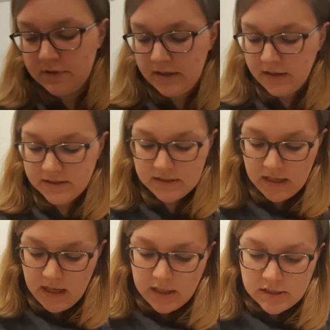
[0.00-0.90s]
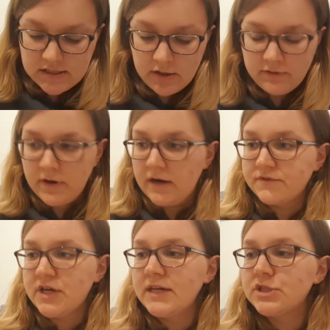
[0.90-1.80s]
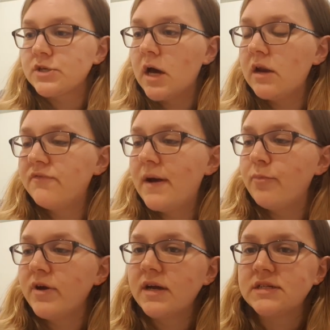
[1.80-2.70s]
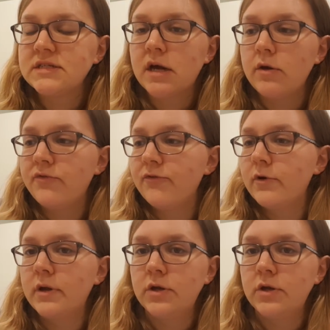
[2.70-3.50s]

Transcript: really nice. So I've changed the colour fabric. I didn't go for a